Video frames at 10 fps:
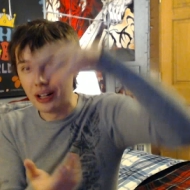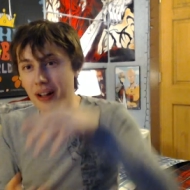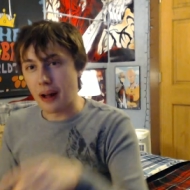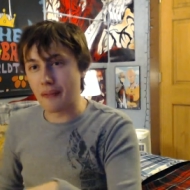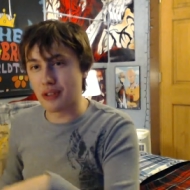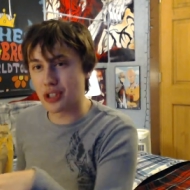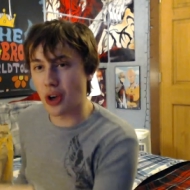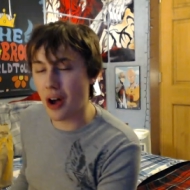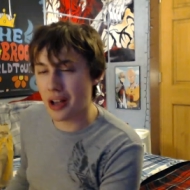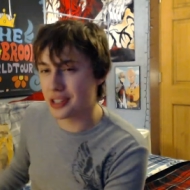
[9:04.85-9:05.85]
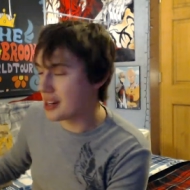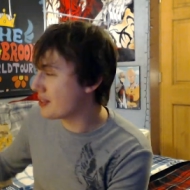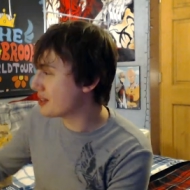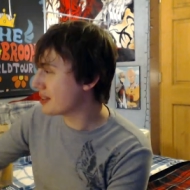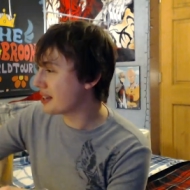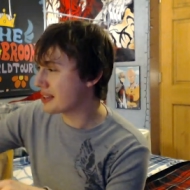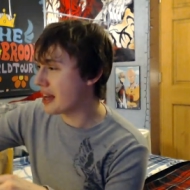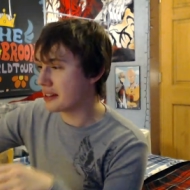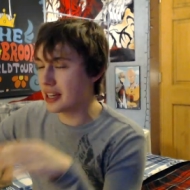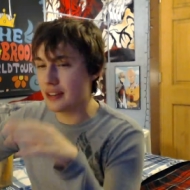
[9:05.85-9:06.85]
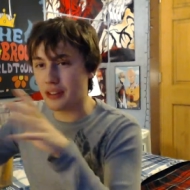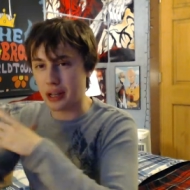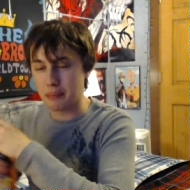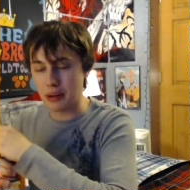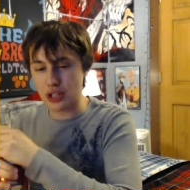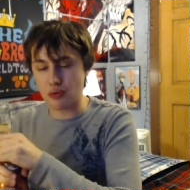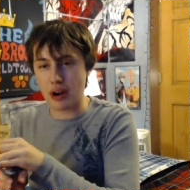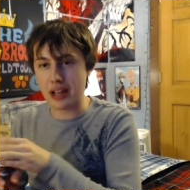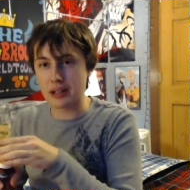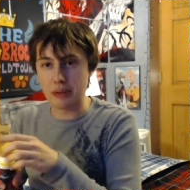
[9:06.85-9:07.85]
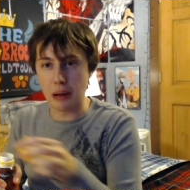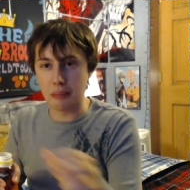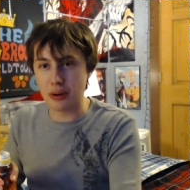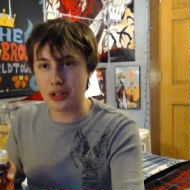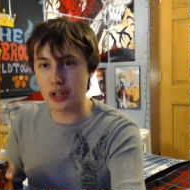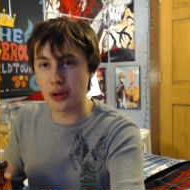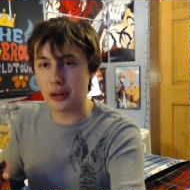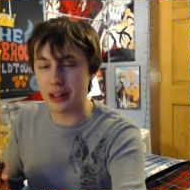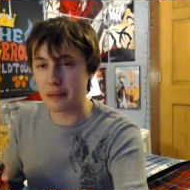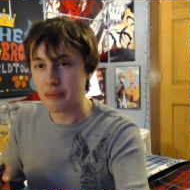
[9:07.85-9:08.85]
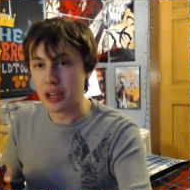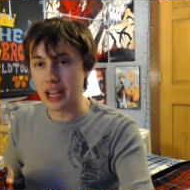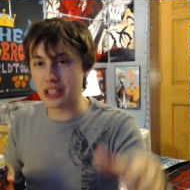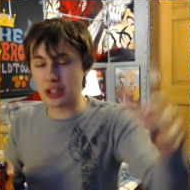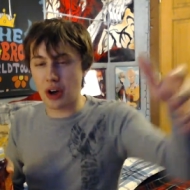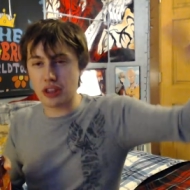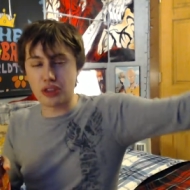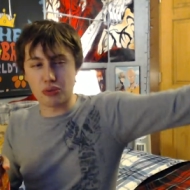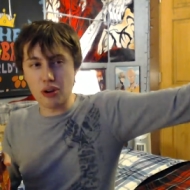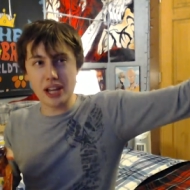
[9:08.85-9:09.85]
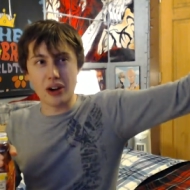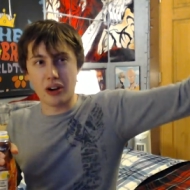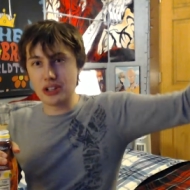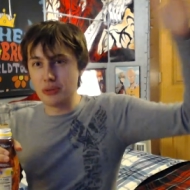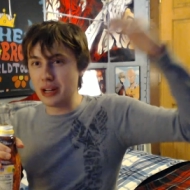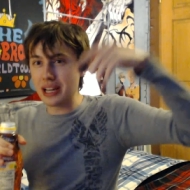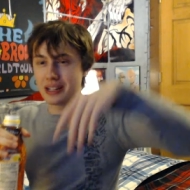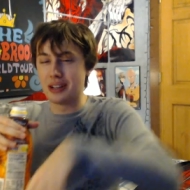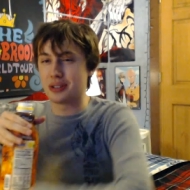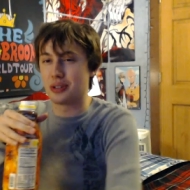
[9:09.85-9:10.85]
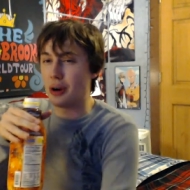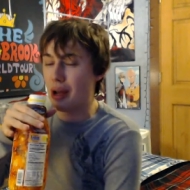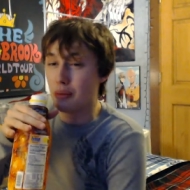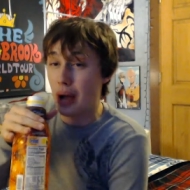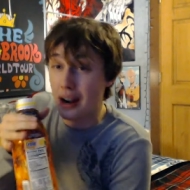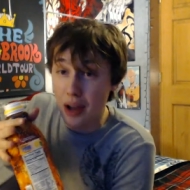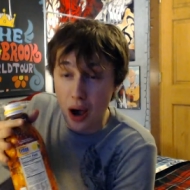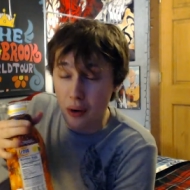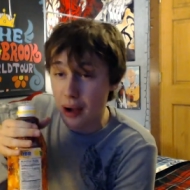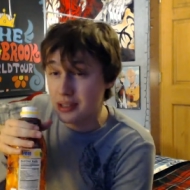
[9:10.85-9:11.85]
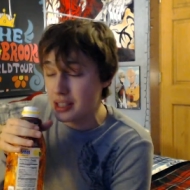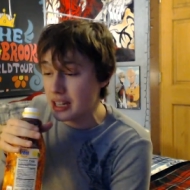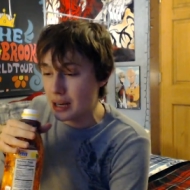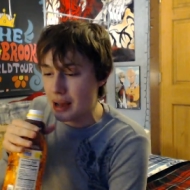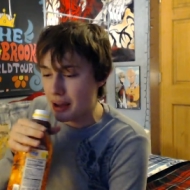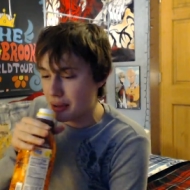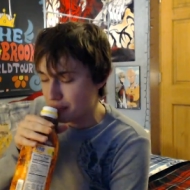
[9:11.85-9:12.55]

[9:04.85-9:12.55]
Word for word: of the sauce and everything like that, and give like a bunch of random numbers to it. Like it's got a three on uniqueness, or I, I don't know. I was thinking about it.